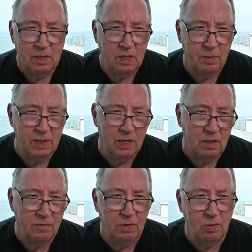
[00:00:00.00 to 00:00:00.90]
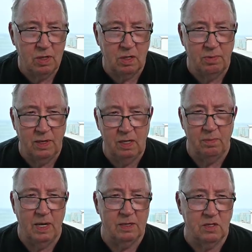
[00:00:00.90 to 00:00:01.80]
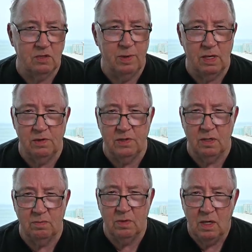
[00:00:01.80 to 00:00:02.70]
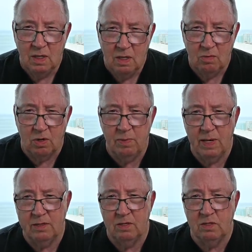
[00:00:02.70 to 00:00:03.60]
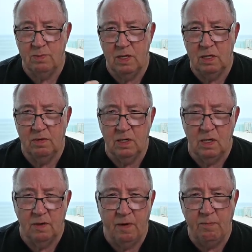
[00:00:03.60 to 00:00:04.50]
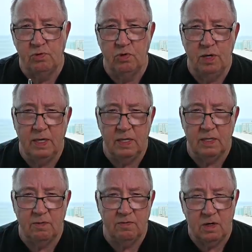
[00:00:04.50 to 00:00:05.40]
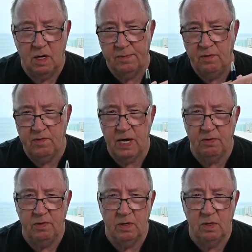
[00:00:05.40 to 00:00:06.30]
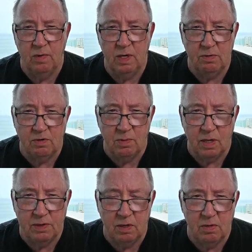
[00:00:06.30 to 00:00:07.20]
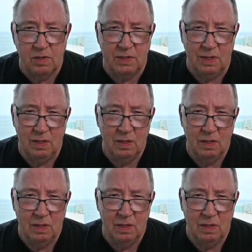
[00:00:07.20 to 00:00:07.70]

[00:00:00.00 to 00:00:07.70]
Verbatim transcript: I mean, hell, if you want to complain about the smell of something, what about the smell of the coffee brewing at the coffee factory on the way up to Monte Cristi?